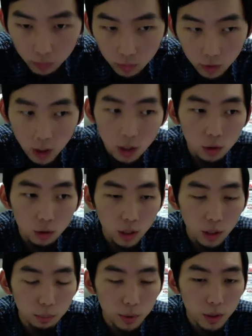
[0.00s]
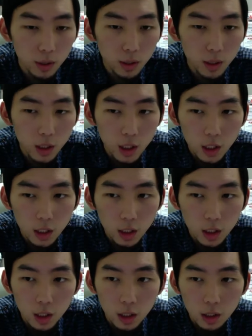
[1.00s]
general tips.
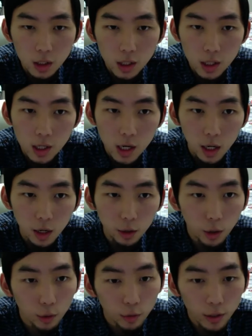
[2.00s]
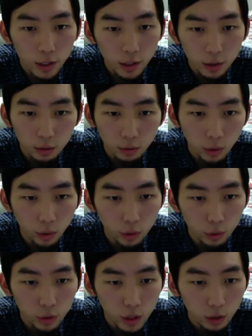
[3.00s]
I don't know if I need to go through
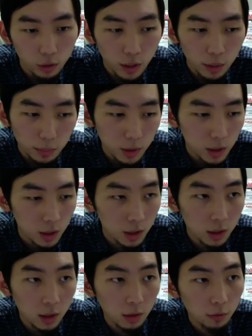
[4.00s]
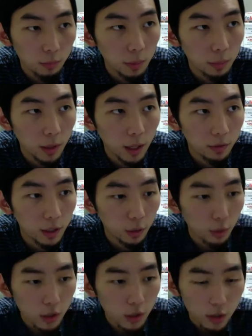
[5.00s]
general tips. If people have any
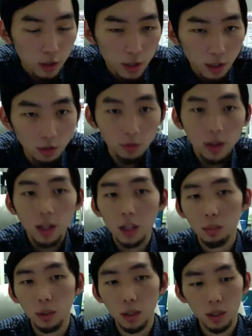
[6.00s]
questions, that's fine. But